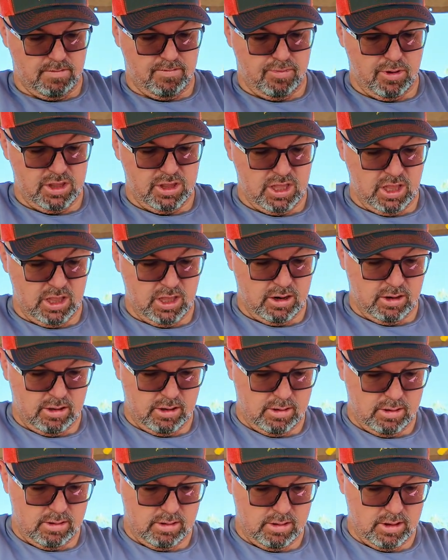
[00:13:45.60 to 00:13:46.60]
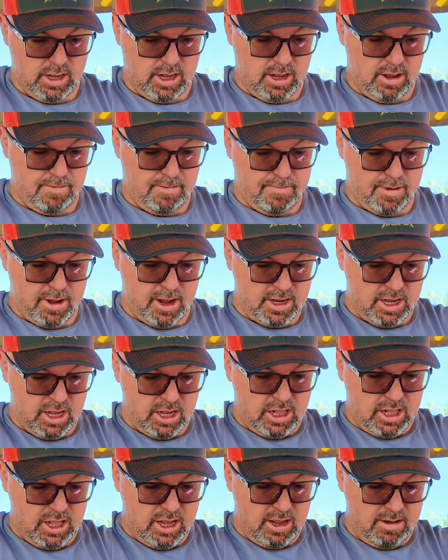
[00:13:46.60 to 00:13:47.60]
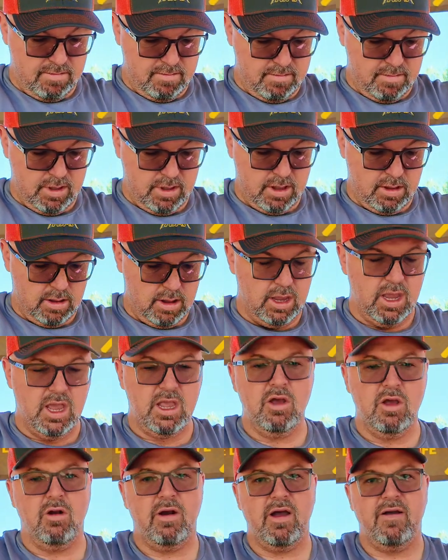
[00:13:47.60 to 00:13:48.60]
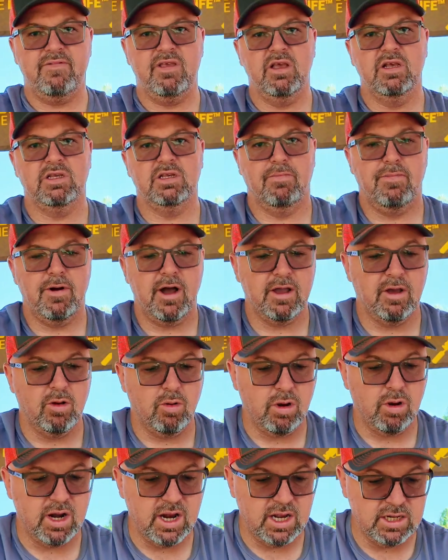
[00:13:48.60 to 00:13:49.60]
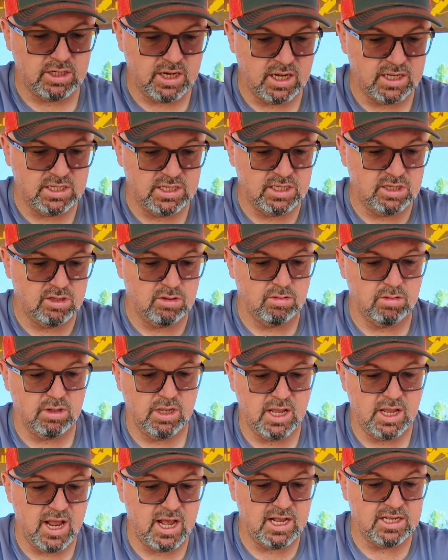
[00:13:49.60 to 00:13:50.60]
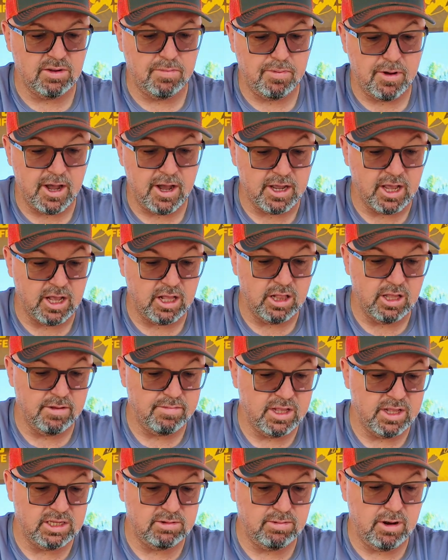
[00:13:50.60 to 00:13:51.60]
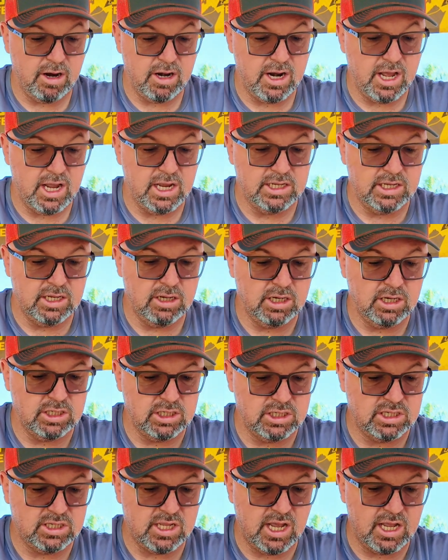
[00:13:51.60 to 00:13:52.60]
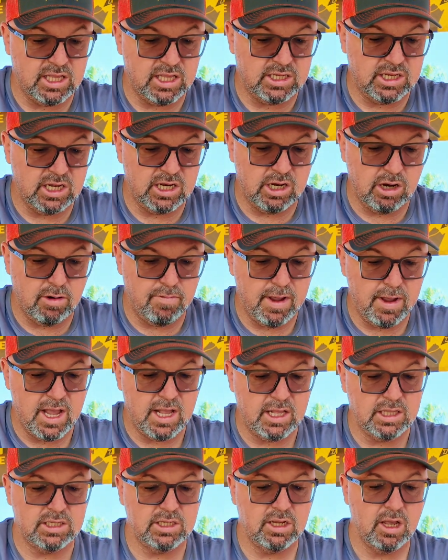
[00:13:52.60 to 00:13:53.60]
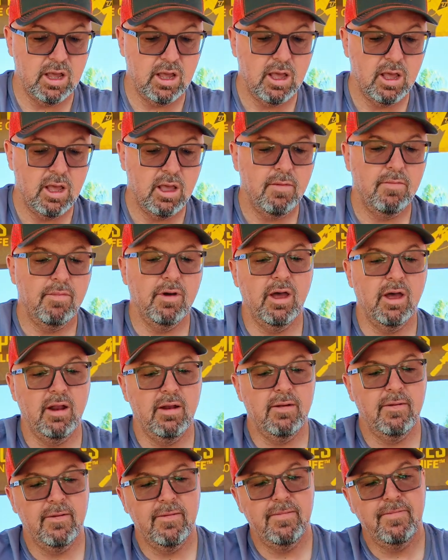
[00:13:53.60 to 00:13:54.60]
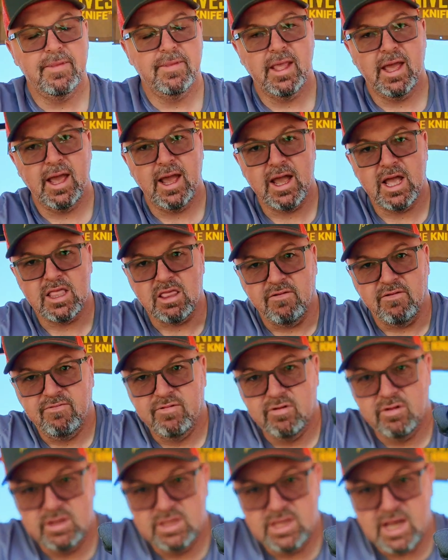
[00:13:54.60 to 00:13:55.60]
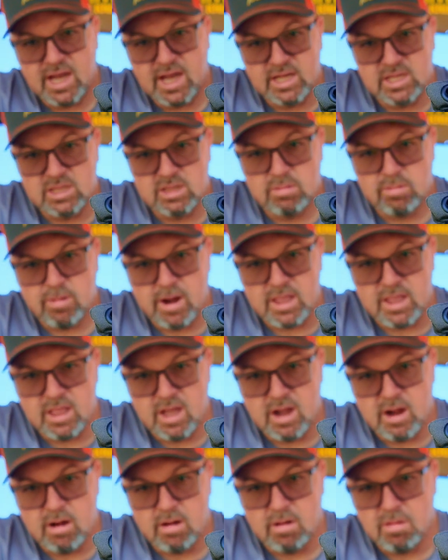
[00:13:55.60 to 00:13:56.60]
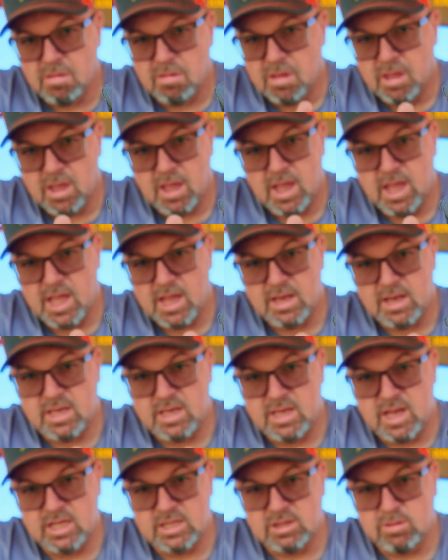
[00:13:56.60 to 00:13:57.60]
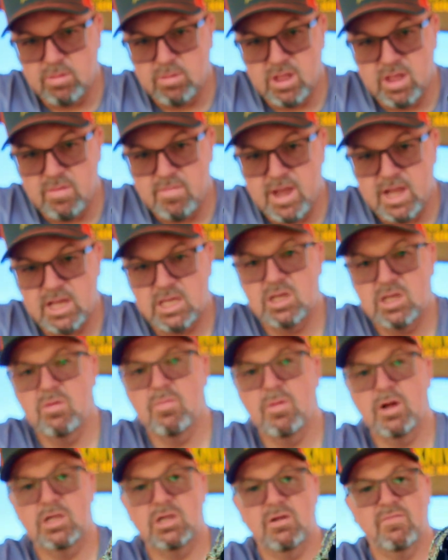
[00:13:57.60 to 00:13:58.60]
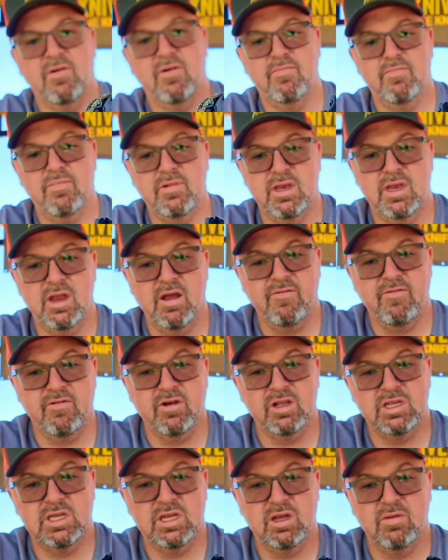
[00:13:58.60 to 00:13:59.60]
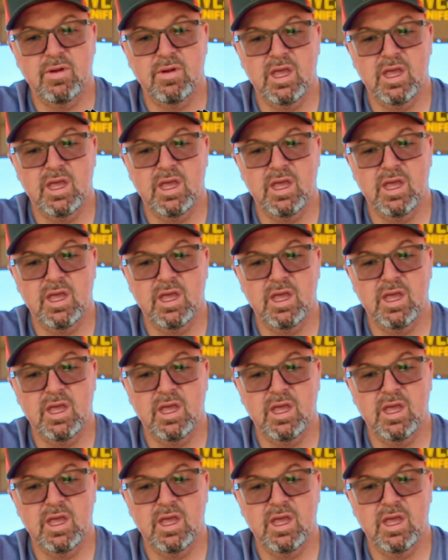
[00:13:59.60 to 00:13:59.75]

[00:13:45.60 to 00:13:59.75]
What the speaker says: put the little pocket clip. You don't have to use a pocket organizer, guys. It has a pocket clip that's very nice, and you can just slide this into your pants. But I got the full size right there. It doesn't really make too much of a difference to